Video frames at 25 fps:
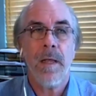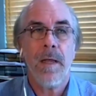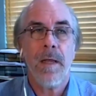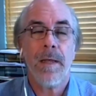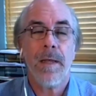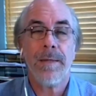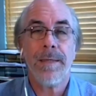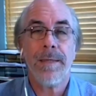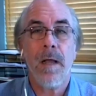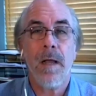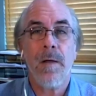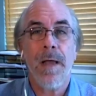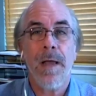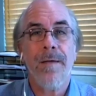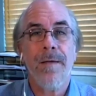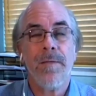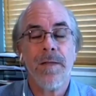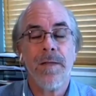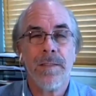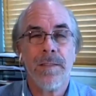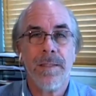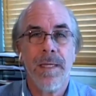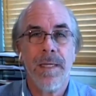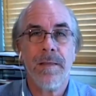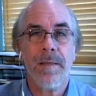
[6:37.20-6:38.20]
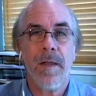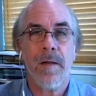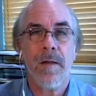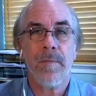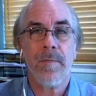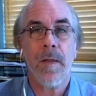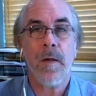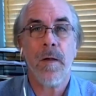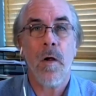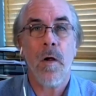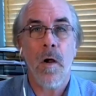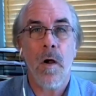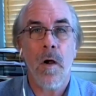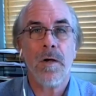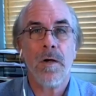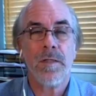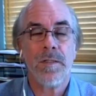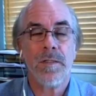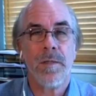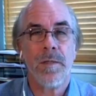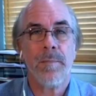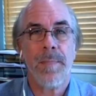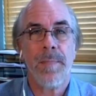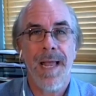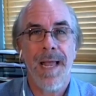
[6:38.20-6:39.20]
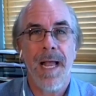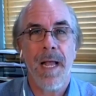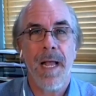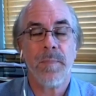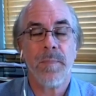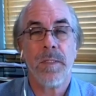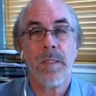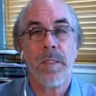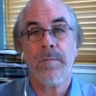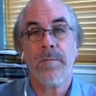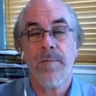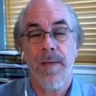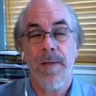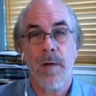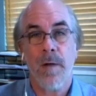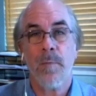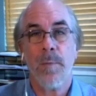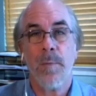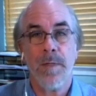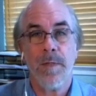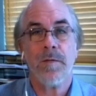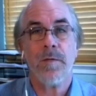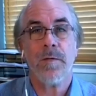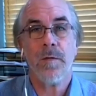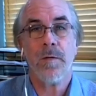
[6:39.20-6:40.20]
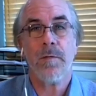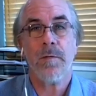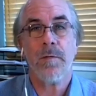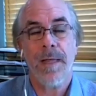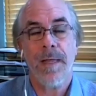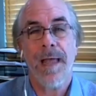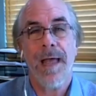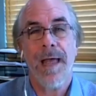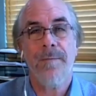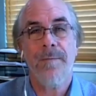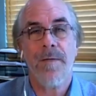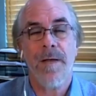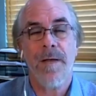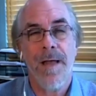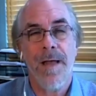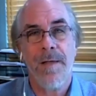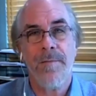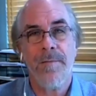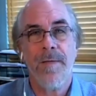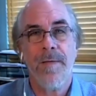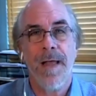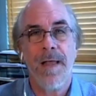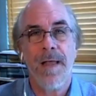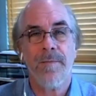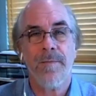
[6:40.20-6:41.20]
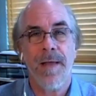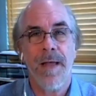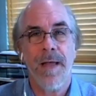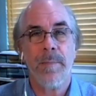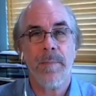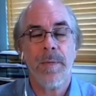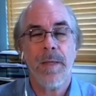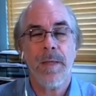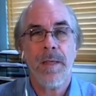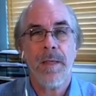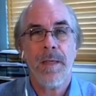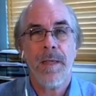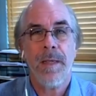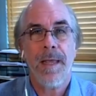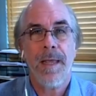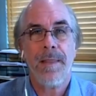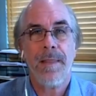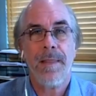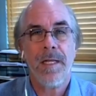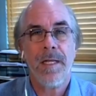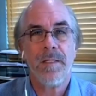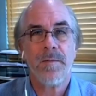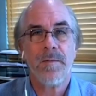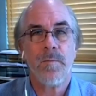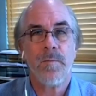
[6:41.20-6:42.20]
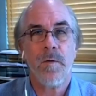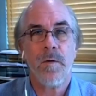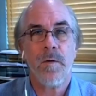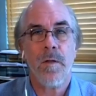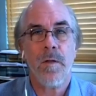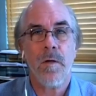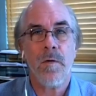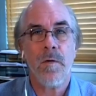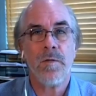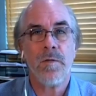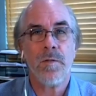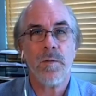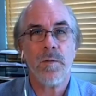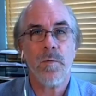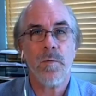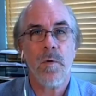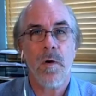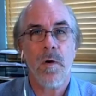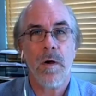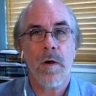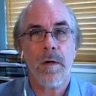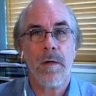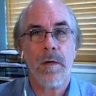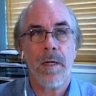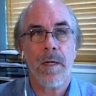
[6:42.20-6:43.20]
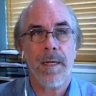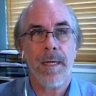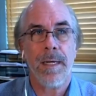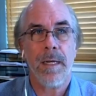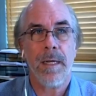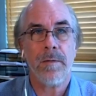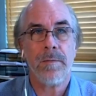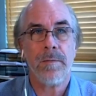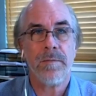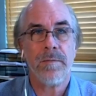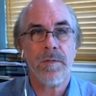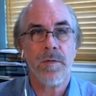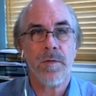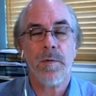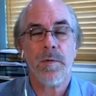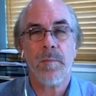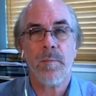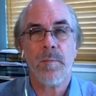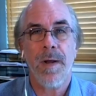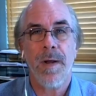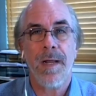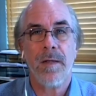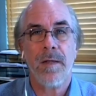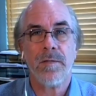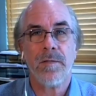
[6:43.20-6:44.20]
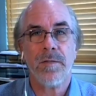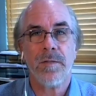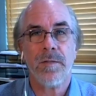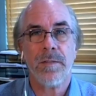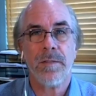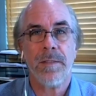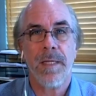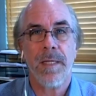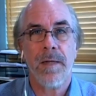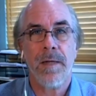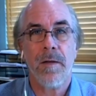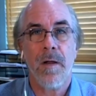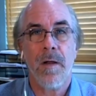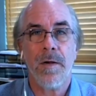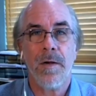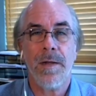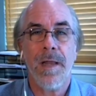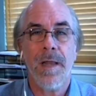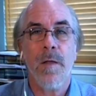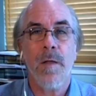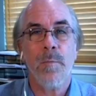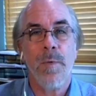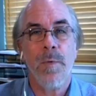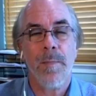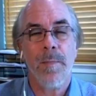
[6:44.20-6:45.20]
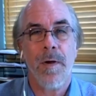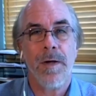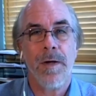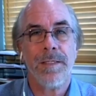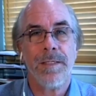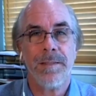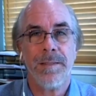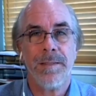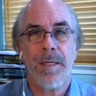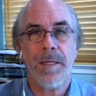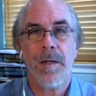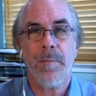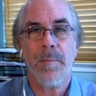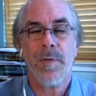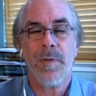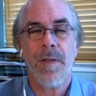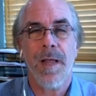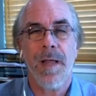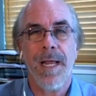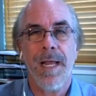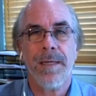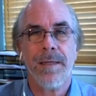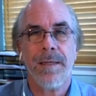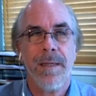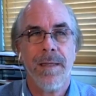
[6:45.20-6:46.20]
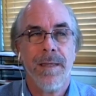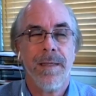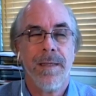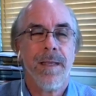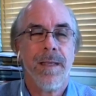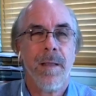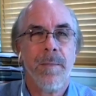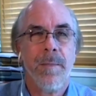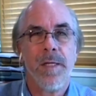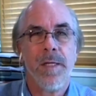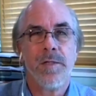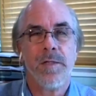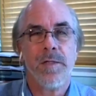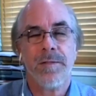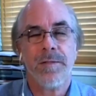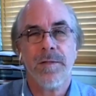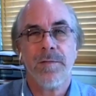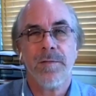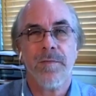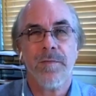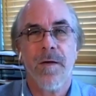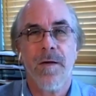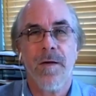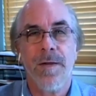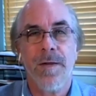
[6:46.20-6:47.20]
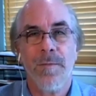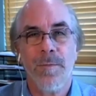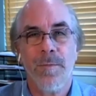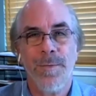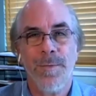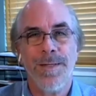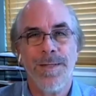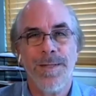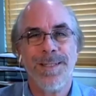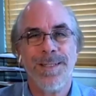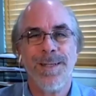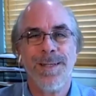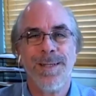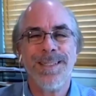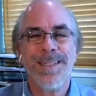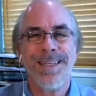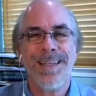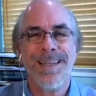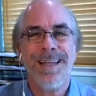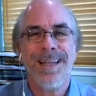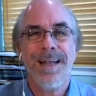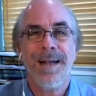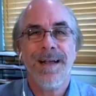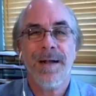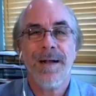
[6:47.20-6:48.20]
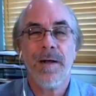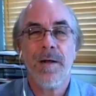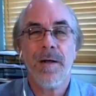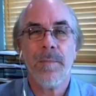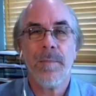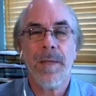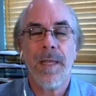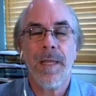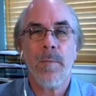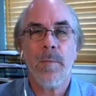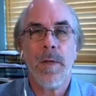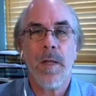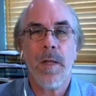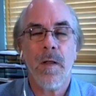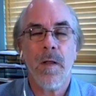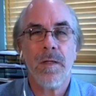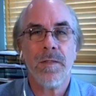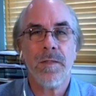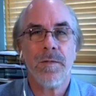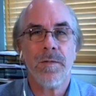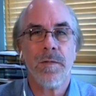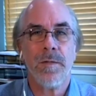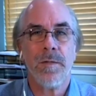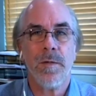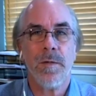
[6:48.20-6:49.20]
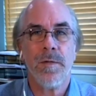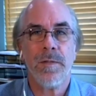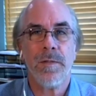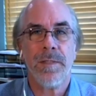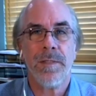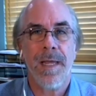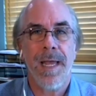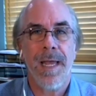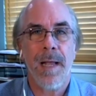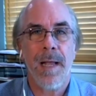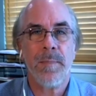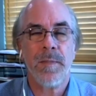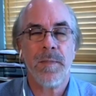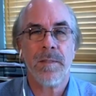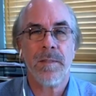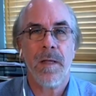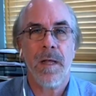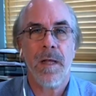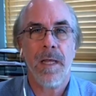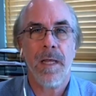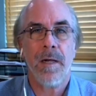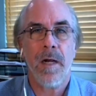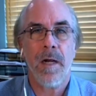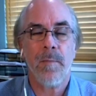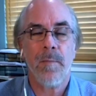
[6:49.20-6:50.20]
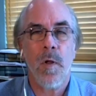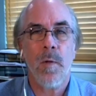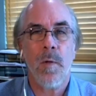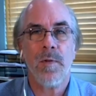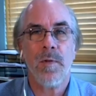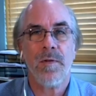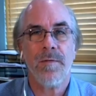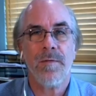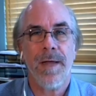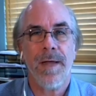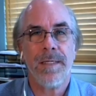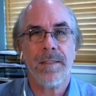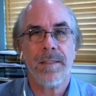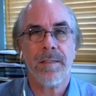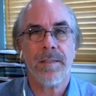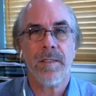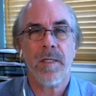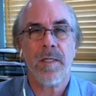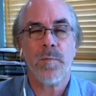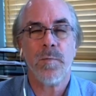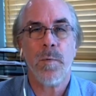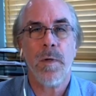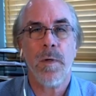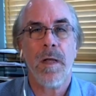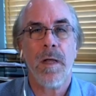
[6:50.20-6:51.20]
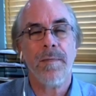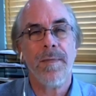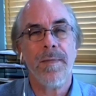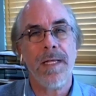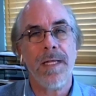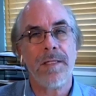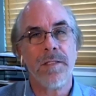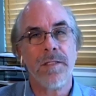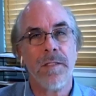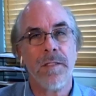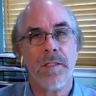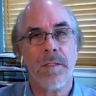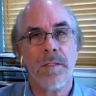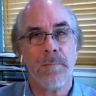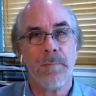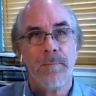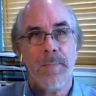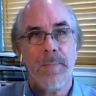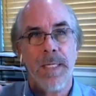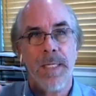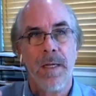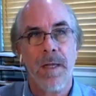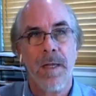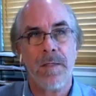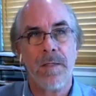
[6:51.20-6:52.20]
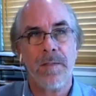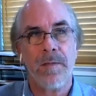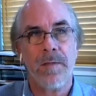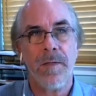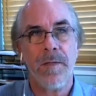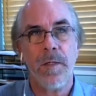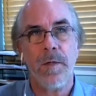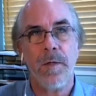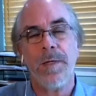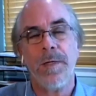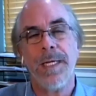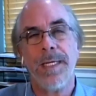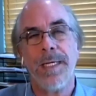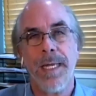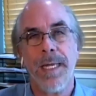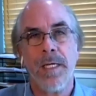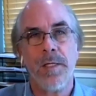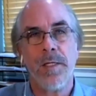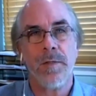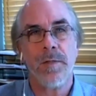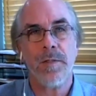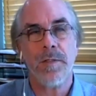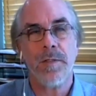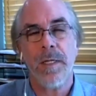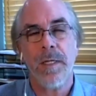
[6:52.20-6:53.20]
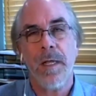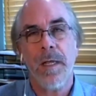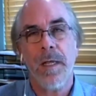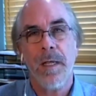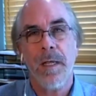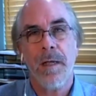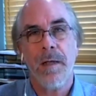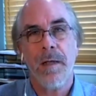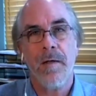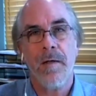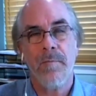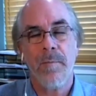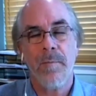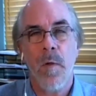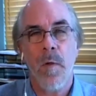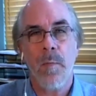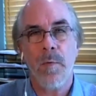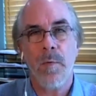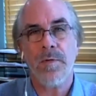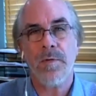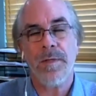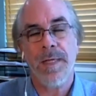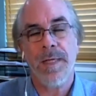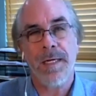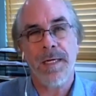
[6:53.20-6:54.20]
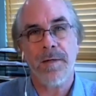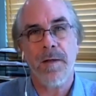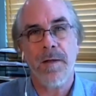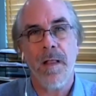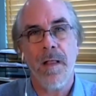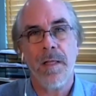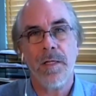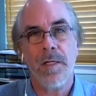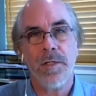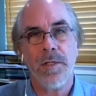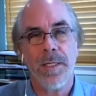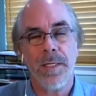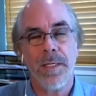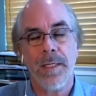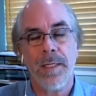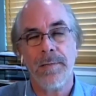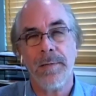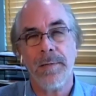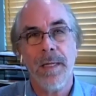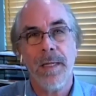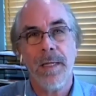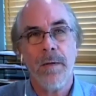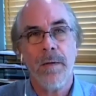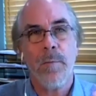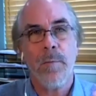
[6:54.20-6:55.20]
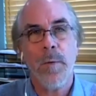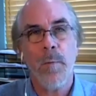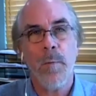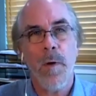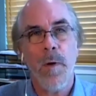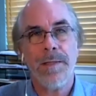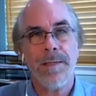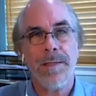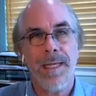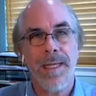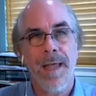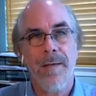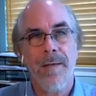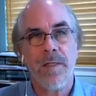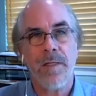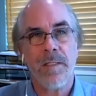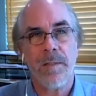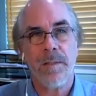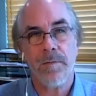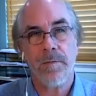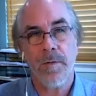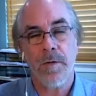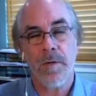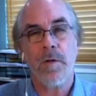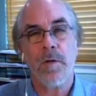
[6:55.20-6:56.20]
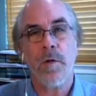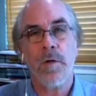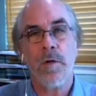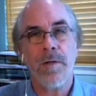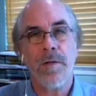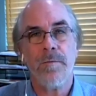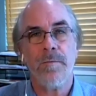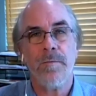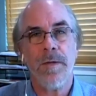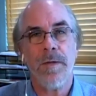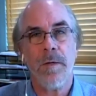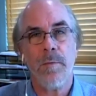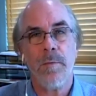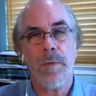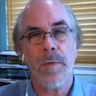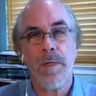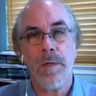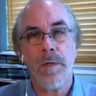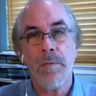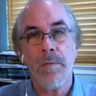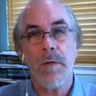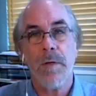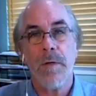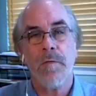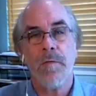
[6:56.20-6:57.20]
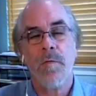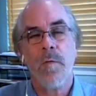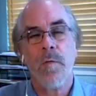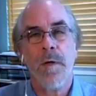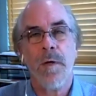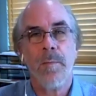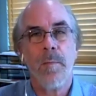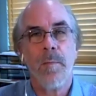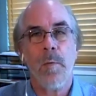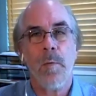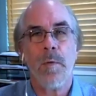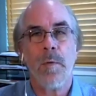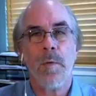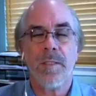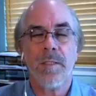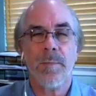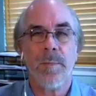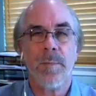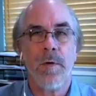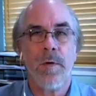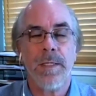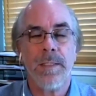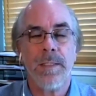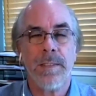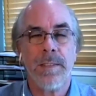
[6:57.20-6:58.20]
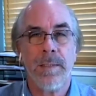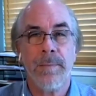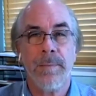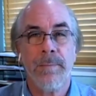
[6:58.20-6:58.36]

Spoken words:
Now, having said that, there are some apps. In fact, we still have a Highfive app, and that's for those who are on certain browsers that are not WebRTC compliant. I'll mention Safari, for instance. And we also use apps on our mobile devices as well. And that's just because of the unique natures of mobile technology. And we want to have a certain look and feel when you join a mobile experience.